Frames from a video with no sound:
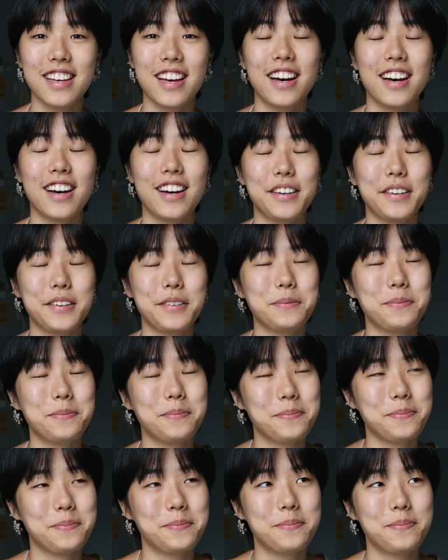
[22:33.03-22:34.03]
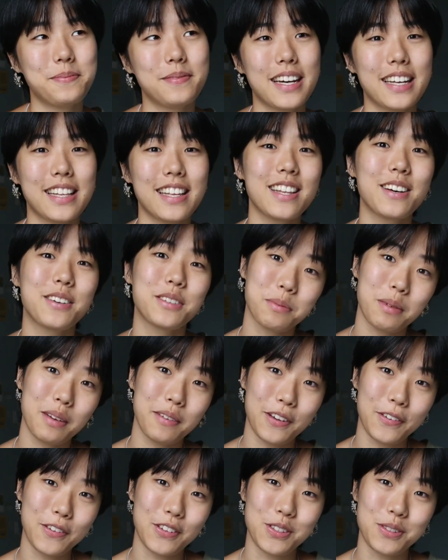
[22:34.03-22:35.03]
I think that was my
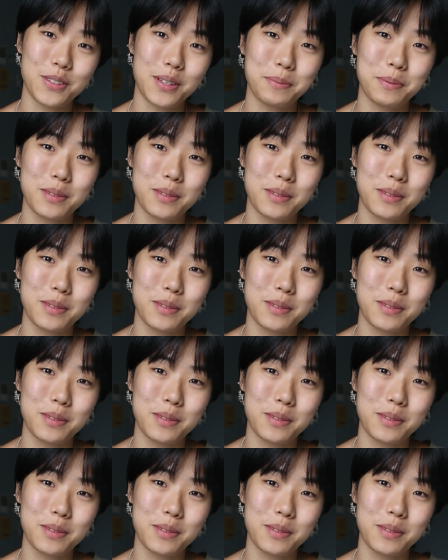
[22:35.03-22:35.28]
favorite trip